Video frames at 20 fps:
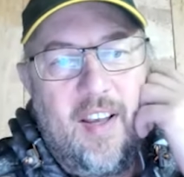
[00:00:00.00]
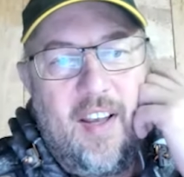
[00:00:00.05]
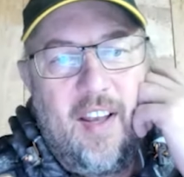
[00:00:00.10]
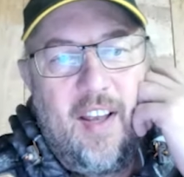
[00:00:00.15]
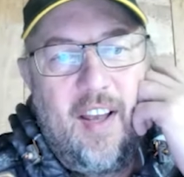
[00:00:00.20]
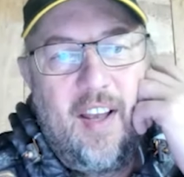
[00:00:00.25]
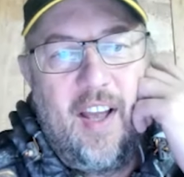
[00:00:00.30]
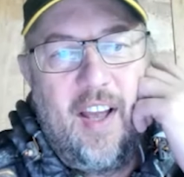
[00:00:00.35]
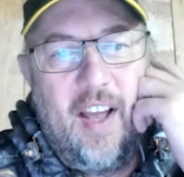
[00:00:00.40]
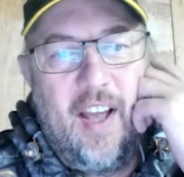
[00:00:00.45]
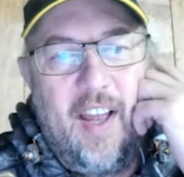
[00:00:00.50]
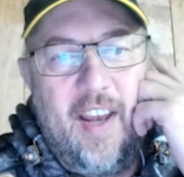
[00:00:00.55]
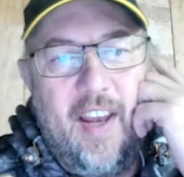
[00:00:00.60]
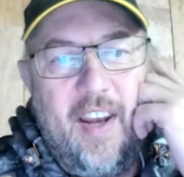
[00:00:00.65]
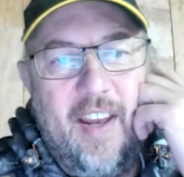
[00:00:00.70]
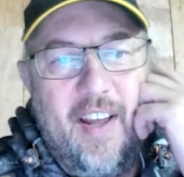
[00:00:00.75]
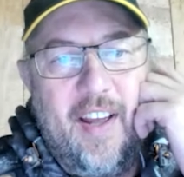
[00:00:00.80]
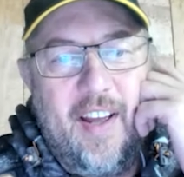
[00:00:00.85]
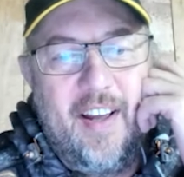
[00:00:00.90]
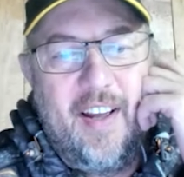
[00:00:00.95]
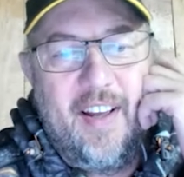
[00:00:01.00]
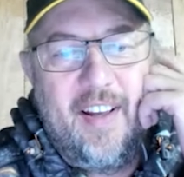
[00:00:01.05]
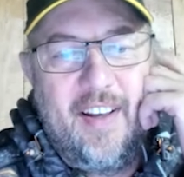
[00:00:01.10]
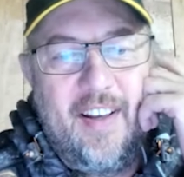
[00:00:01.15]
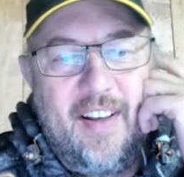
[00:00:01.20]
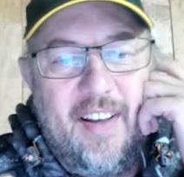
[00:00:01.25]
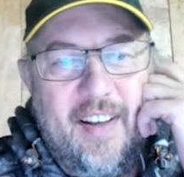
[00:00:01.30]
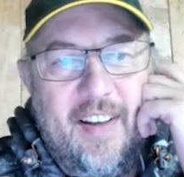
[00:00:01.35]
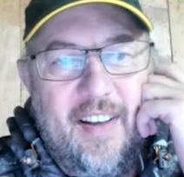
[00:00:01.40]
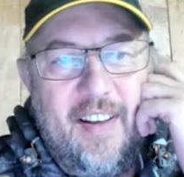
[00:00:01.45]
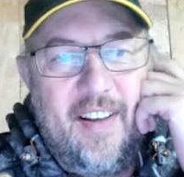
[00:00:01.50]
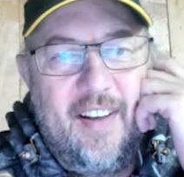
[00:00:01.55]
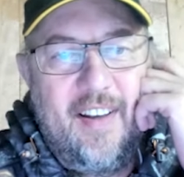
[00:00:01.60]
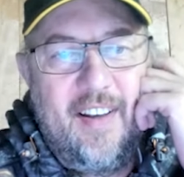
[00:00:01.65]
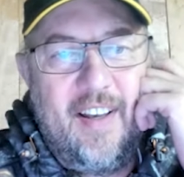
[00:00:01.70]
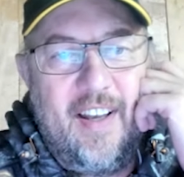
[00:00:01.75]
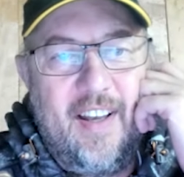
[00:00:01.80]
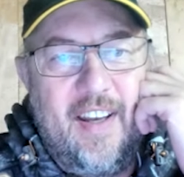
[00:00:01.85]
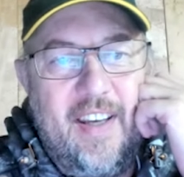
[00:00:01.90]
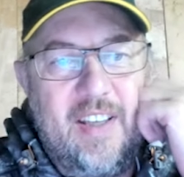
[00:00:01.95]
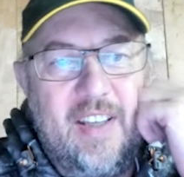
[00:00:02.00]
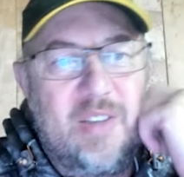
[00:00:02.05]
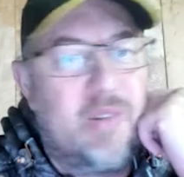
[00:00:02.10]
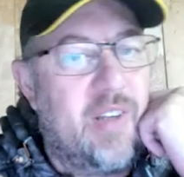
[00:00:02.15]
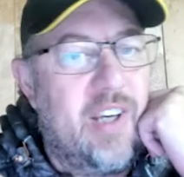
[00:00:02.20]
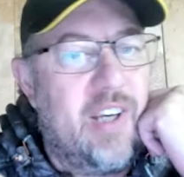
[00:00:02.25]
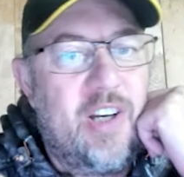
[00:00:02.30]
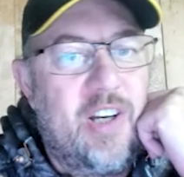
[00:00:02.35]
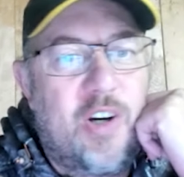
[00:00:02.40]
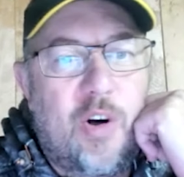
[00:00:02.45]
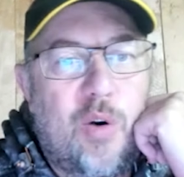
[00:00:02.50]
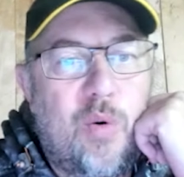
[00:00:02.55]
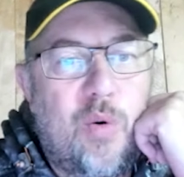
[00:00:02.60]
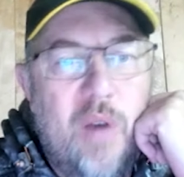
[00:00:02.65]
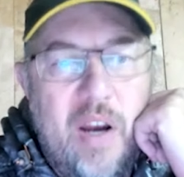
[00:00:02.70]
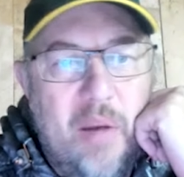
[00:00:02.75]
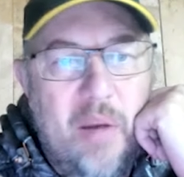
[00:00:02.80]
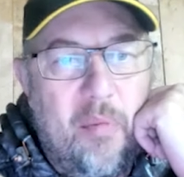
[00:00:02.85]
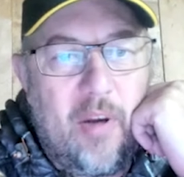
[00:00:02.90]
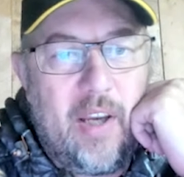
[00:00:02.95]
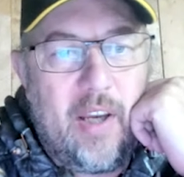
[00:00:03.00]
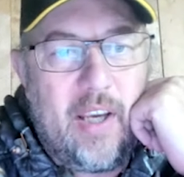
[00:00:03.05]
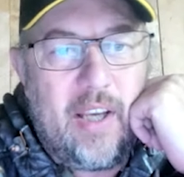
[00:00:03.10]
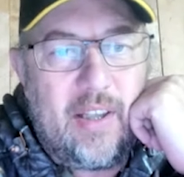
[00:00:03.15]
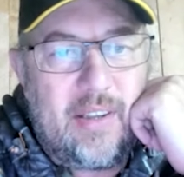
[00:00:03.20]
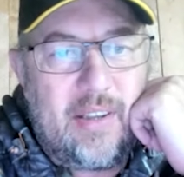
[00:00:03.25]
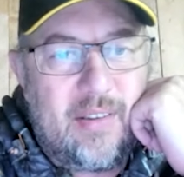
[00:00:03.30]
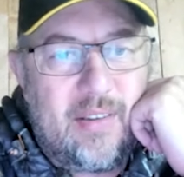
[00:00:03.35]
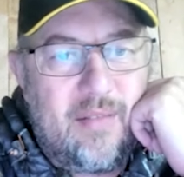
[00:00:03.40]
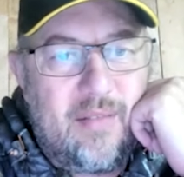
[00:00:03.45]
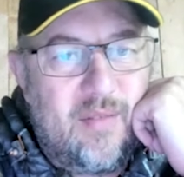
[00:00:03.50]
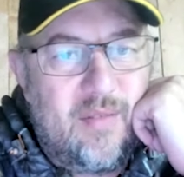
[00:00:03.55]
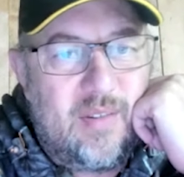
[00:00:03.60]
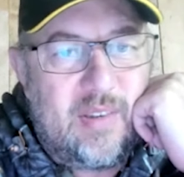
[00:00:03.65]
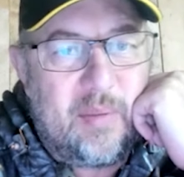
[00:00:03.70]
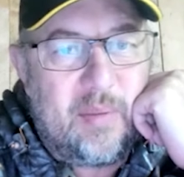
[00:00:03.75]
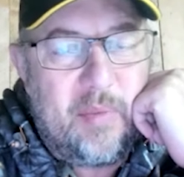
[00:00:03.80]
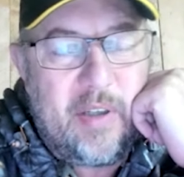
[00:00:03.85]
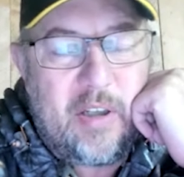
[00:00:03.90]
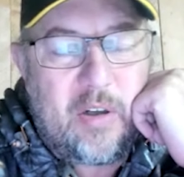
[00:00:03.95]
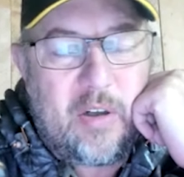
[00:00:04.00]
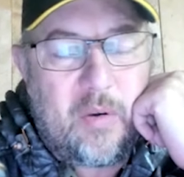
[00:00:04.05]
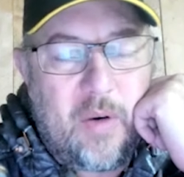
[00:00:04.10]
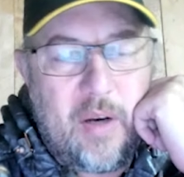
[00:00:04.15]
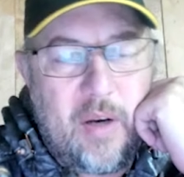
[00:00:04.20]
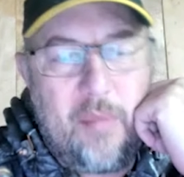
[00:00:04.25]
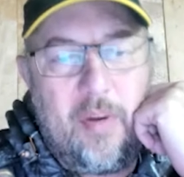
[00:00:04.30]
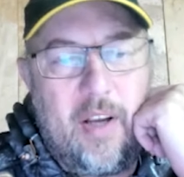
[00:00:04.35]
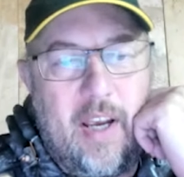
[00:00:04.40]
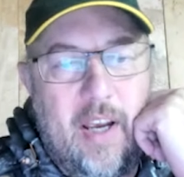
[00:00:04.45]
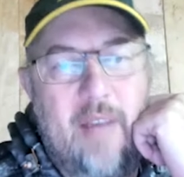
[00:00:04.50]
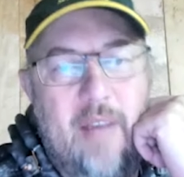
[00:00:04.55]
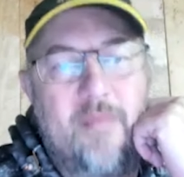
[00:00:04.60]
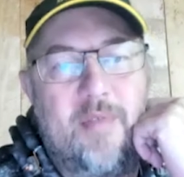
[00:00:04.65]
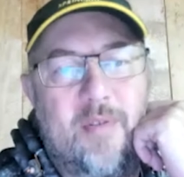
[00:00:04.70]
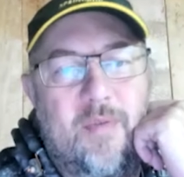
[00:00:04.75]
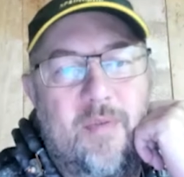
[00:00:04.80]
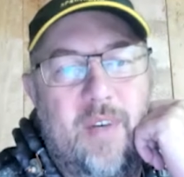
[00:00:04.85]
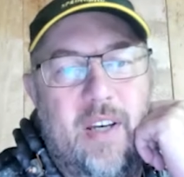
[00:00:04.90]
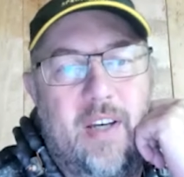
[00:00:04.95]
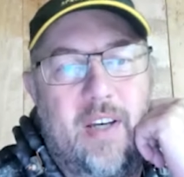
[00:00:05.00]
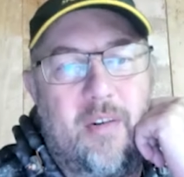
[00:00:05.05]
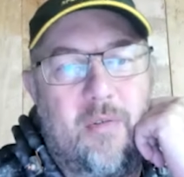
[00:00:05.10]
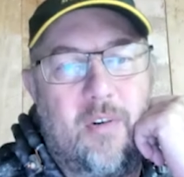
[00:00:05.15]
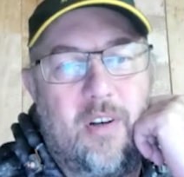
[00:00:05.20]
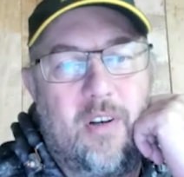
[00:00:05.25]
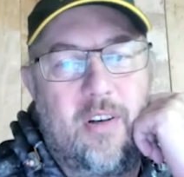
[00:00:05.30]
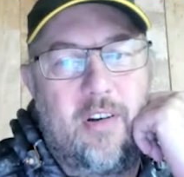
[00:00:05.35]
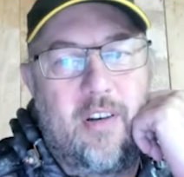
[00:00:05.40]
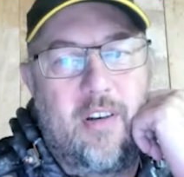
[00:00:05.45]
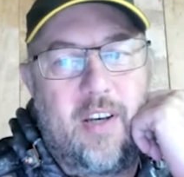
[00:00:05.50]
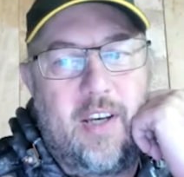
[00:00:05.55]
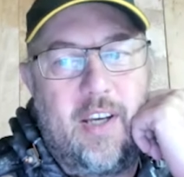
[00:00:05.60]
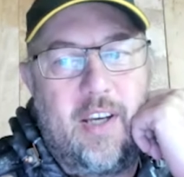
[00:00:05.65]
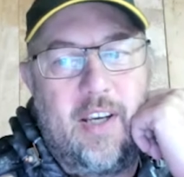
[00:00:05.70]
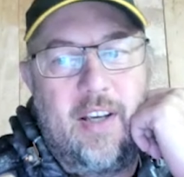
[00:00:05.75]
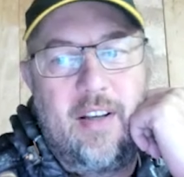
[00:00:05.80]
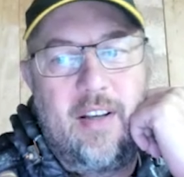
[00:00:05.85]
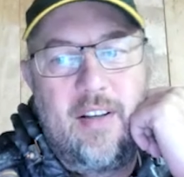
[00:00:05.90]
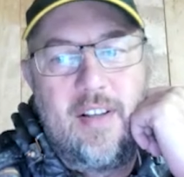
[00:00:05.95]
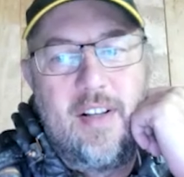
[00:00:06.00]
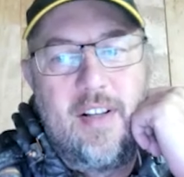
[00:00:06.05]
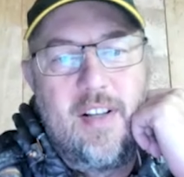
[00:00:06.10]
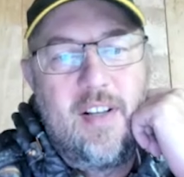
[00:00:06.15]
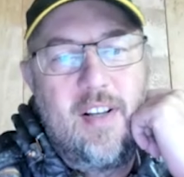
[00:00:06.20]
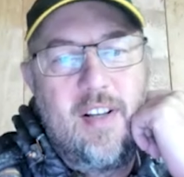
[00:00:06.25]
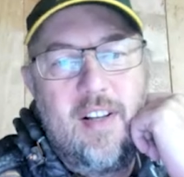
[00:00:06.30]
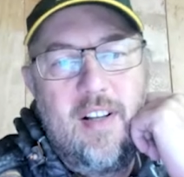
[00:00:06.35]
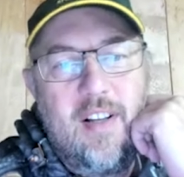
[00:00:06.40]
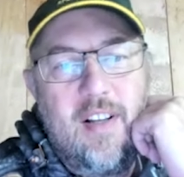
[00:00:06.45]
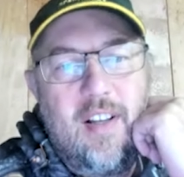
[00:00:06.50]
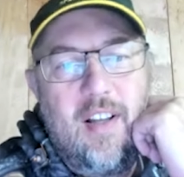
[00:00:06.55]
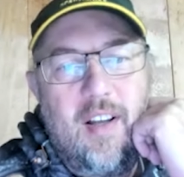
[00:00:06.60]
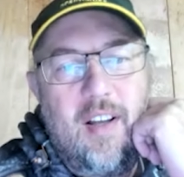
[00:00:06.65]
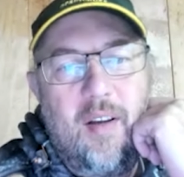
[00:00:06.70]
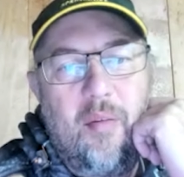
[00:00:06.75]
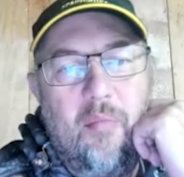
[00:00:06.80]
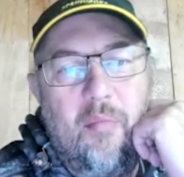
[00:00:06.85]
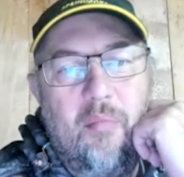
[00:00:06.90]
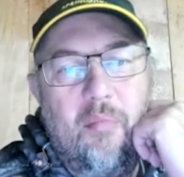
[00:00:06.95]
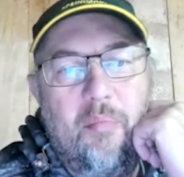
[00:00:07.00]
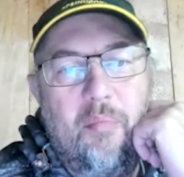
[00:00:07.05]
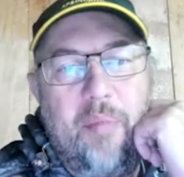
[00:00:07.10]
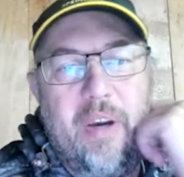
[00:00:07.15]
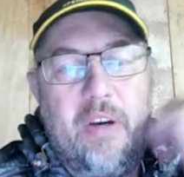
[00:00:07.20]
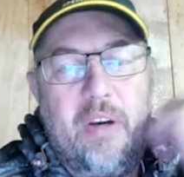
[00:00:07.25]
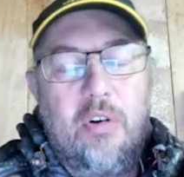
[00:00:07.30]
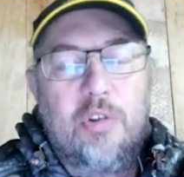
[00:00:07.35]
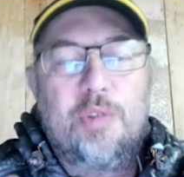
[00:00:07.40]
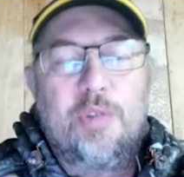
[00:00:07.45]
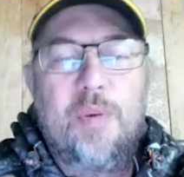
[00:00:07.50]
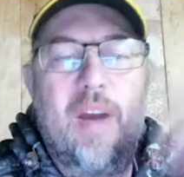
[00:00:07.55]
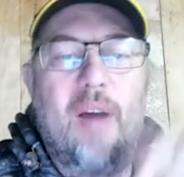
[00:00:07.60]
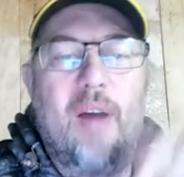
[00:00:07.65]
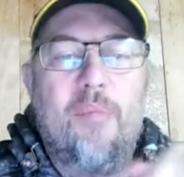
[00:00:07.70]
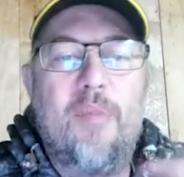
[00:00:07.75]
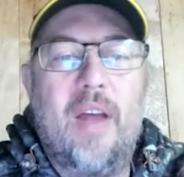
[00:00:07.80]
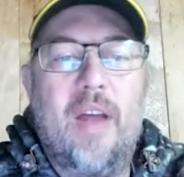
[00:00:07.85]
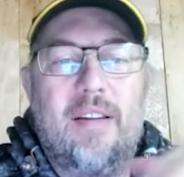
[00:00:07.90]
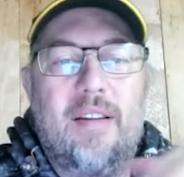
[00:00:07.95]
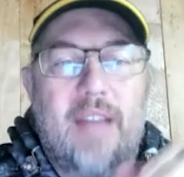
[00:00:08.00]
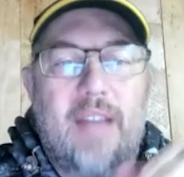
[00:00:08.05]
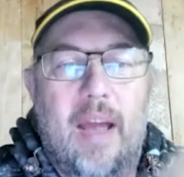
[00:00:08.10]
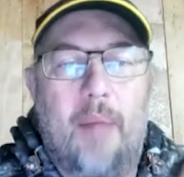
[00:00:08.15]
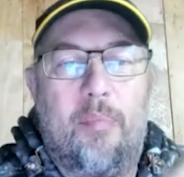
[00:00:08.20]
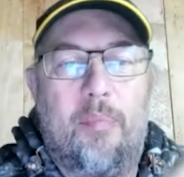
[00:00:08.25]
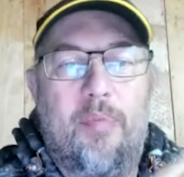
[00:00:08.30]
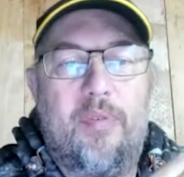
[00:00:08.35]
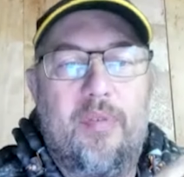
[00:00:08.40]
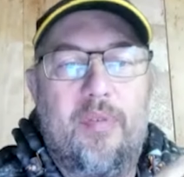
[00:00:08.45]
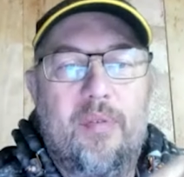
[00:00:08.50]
Yeah. And he's incredible. He had some incredible games already, Ron Arkia, because we have that depth.